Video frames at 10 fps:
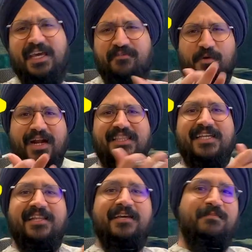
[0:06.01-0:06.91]
If you're
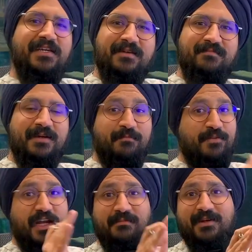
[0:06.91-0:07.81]
anything like me,
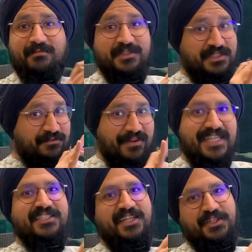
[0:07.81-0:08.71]
prime numbers
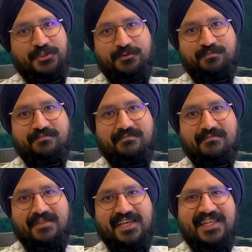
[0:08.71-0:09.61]
fascinate you.
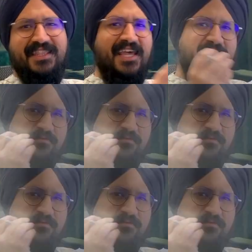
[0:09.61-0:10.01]
They are